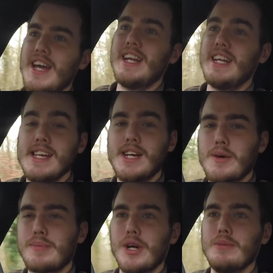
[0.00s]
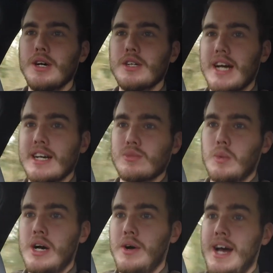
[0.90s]
in Eco Pro mode as
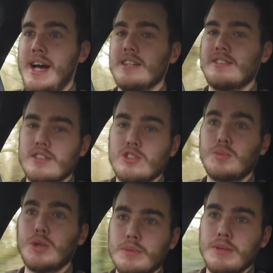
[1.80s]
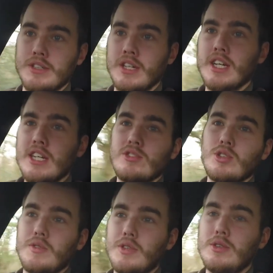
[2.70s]
well as sport mode.
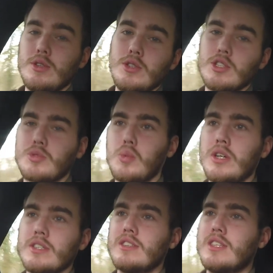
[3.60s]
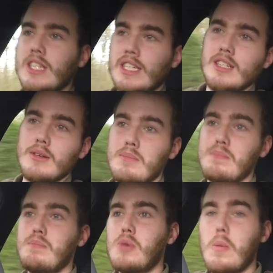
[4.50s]
So if you do just want the
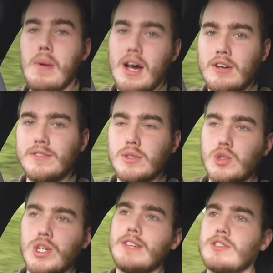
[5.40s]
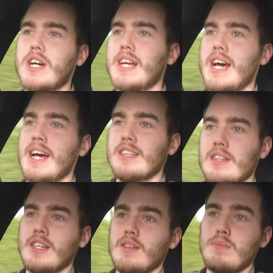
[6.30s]
more powerful drivetrain and
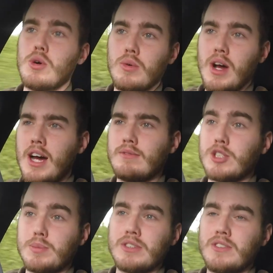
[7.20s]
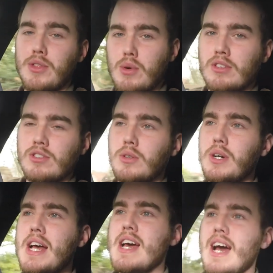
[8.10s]
the more responsive
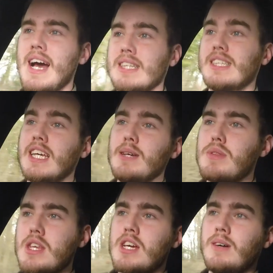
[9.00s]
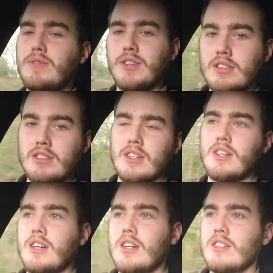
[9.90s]
throttle and keep the comfort
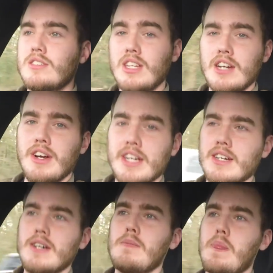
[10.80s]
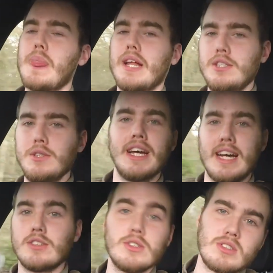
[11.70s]
steering, you
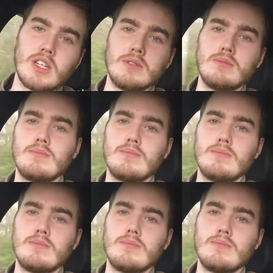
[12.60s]
can do so.